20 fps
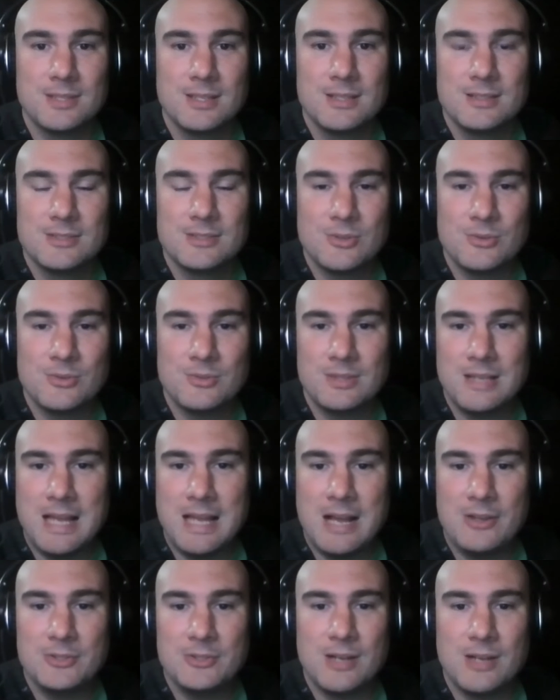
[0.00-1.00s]
So
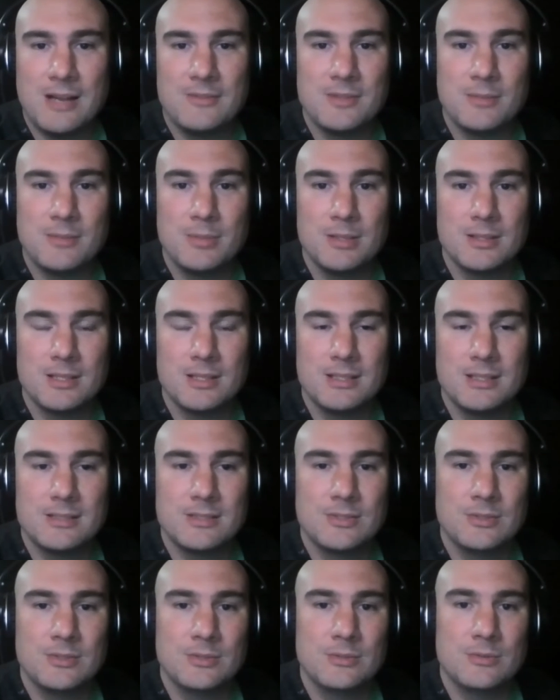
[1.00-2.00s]
now you'll have the ability
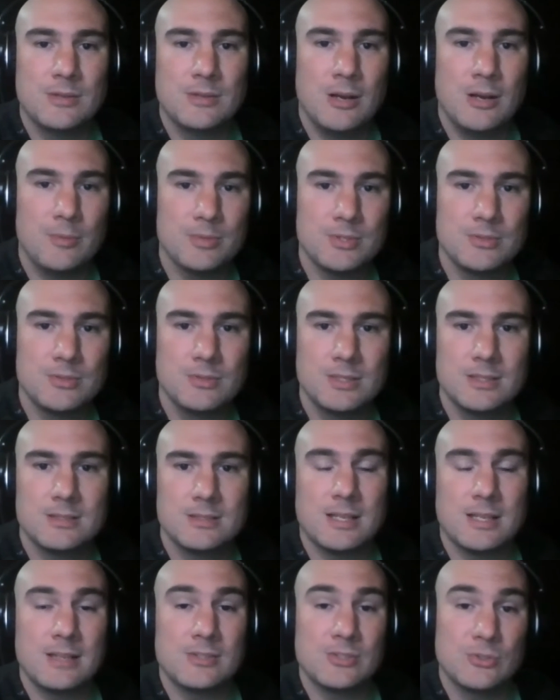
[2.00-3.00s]
to help
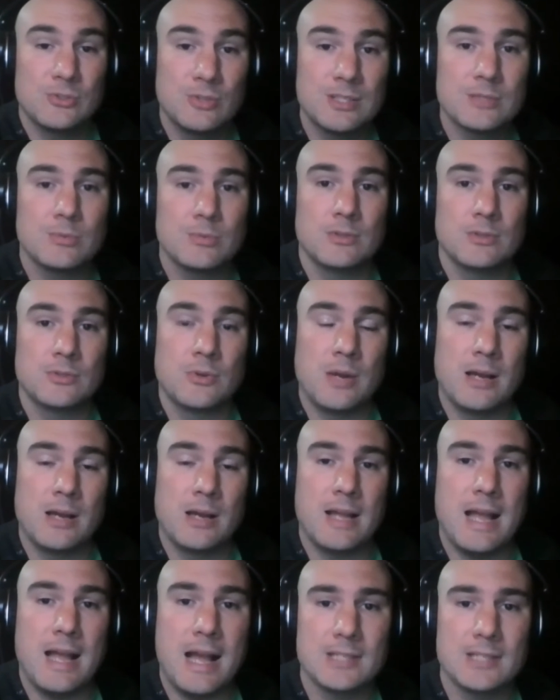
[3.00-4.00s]
students, and students will know how
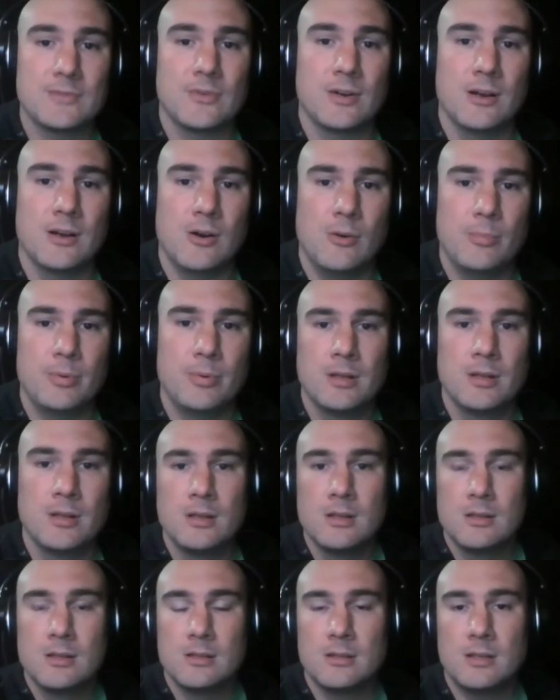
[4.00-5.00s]
to ask for help
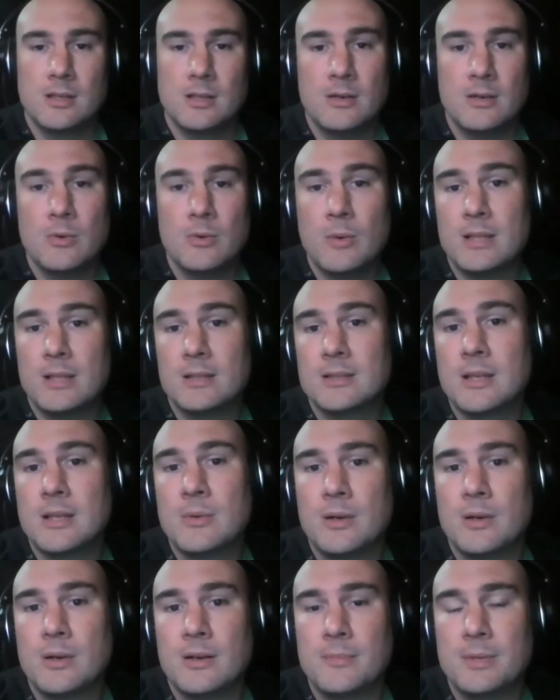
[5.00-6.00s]
in a way that they
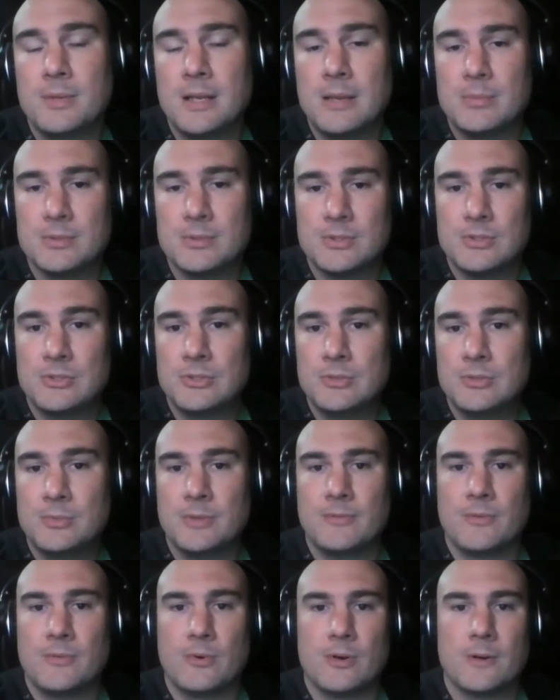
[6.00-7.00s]
wouldn't have been able to do
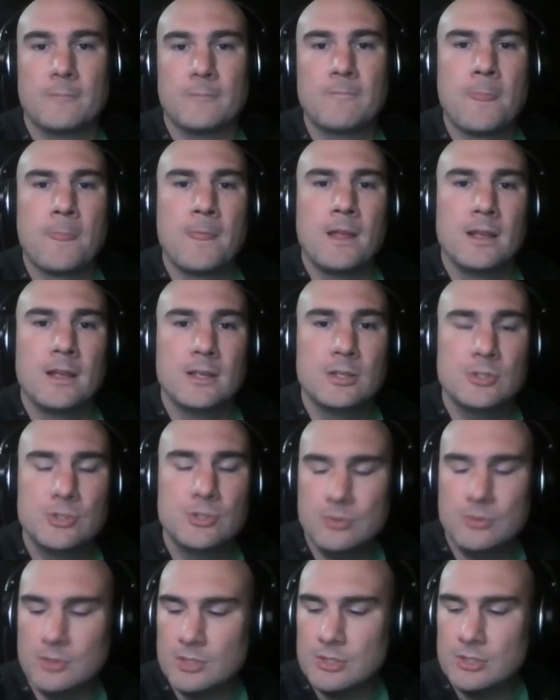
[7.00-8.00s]
before. Could
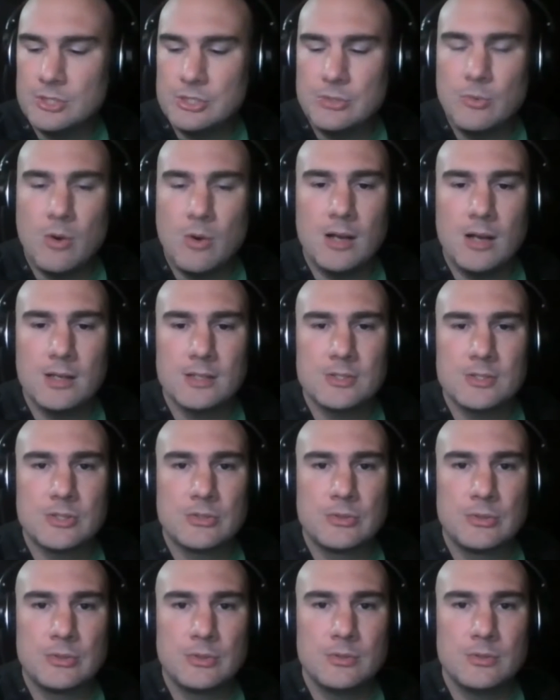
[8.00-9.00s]
you walk us
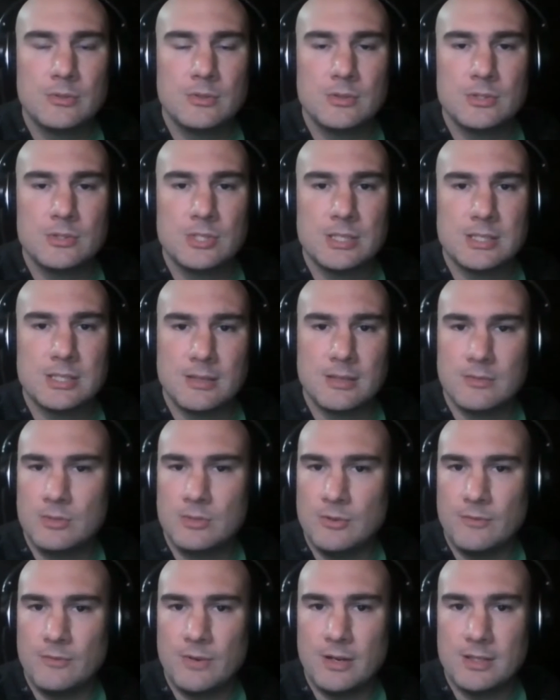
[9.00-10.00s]
through just,
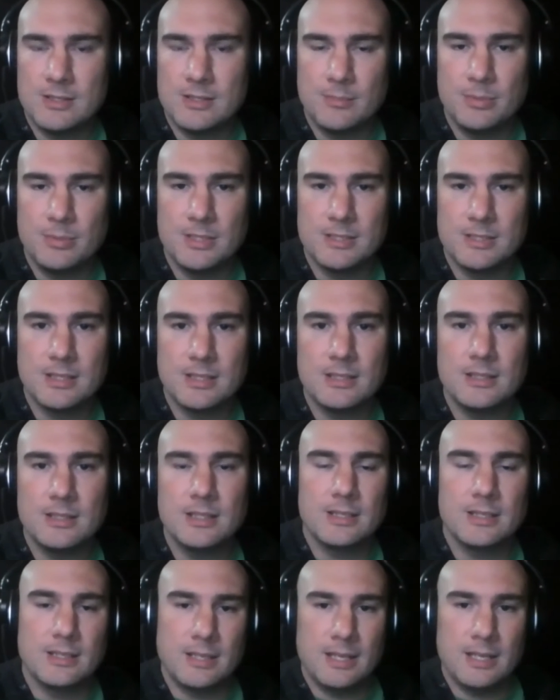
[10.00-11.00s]
very
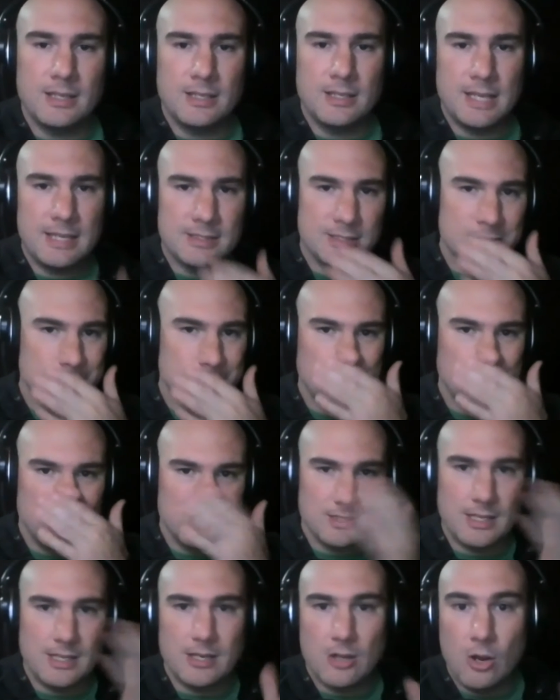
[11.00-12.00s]
simplistically, in case the student
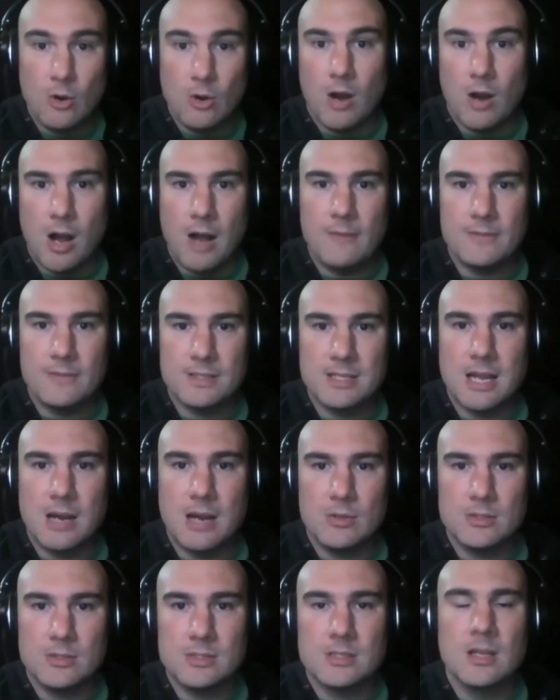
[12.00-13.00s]
is like, oh, office
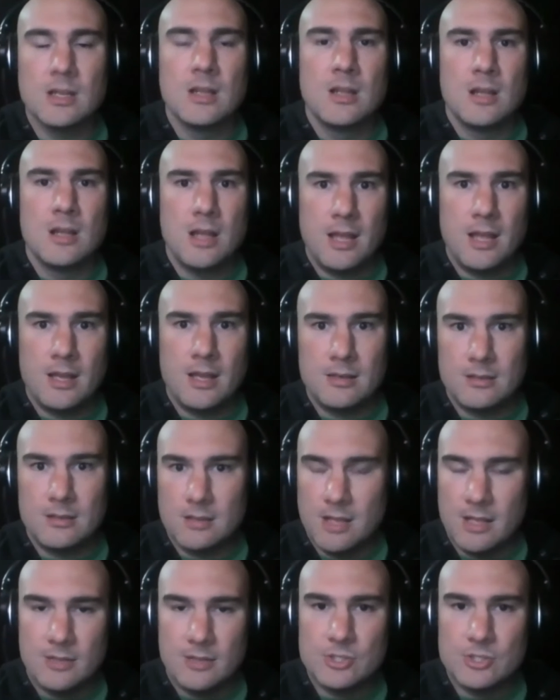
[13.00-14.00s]
hours and
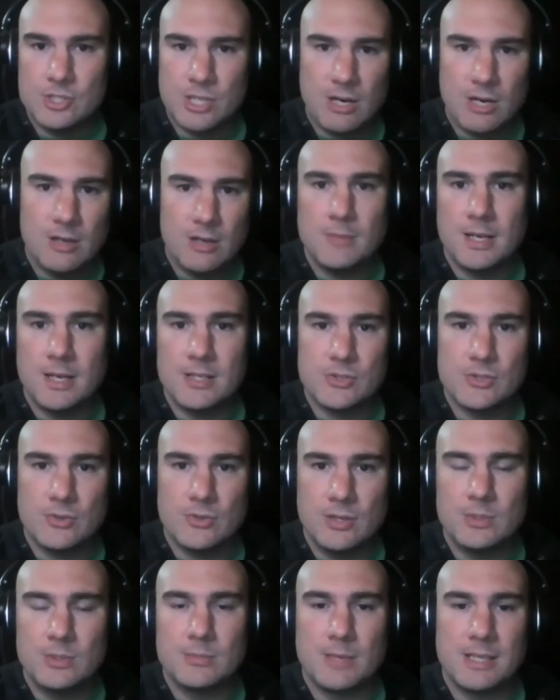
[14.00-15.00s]
sharing my
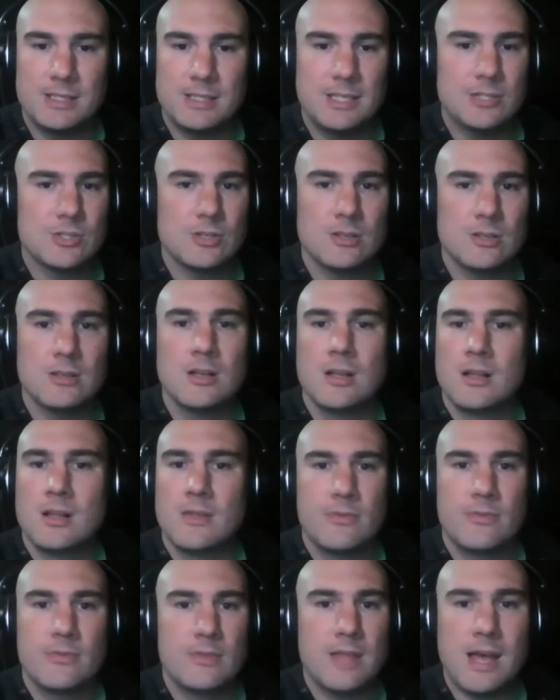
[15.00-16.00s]
screen with my teacher,
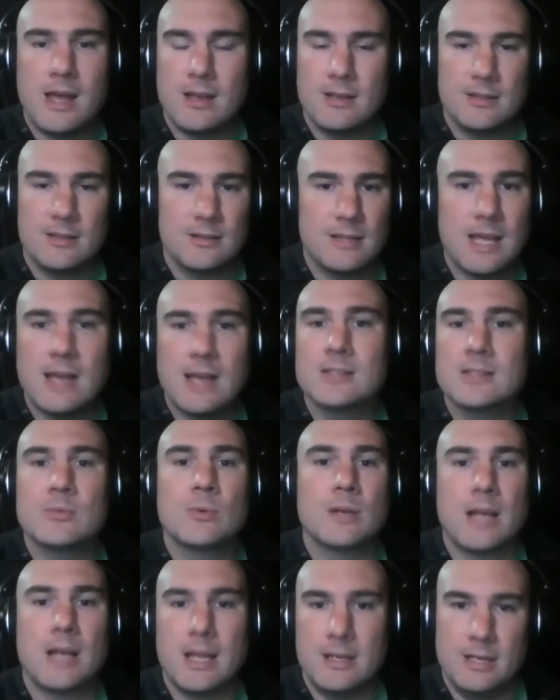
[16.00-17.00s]
that is
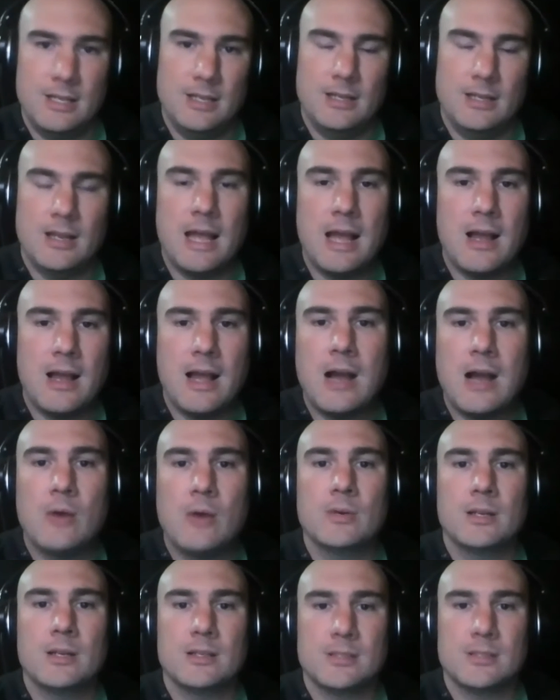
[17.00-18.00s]
what I need. How
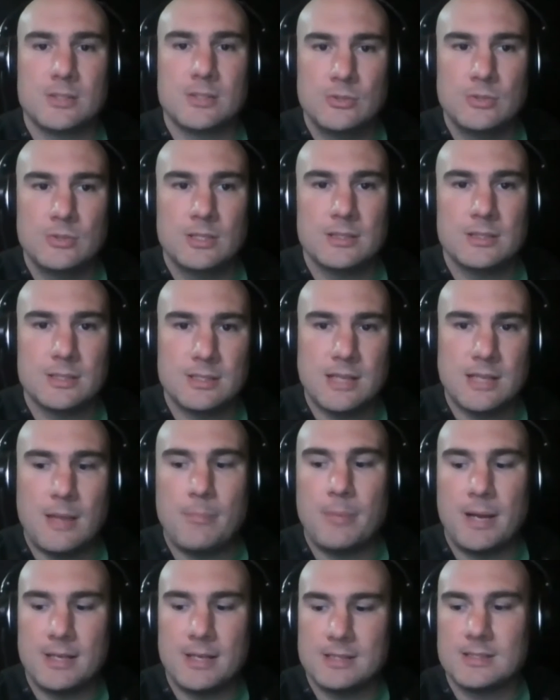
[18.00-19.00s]
would a student
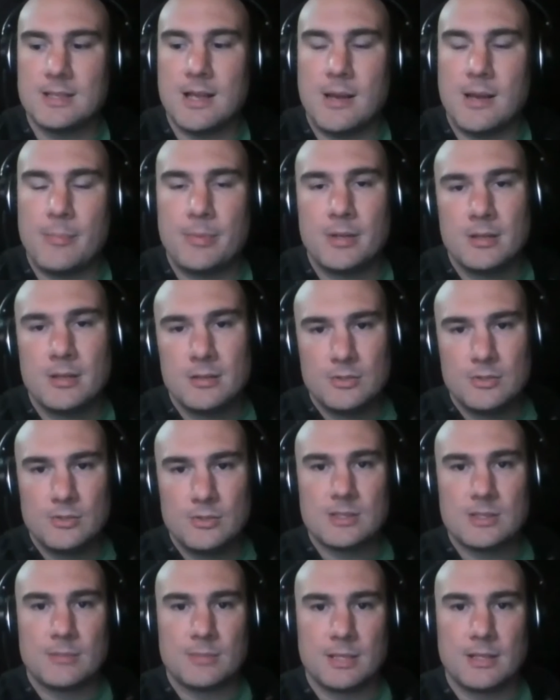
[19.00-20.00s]
step-by-step do
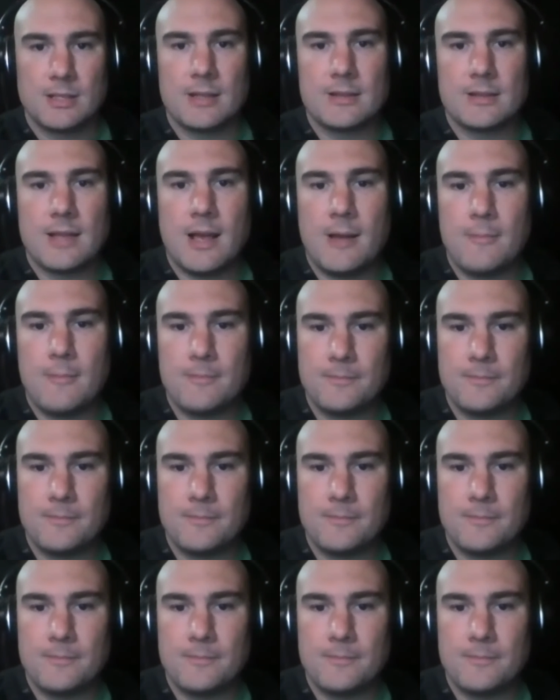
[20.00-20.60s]
something like that?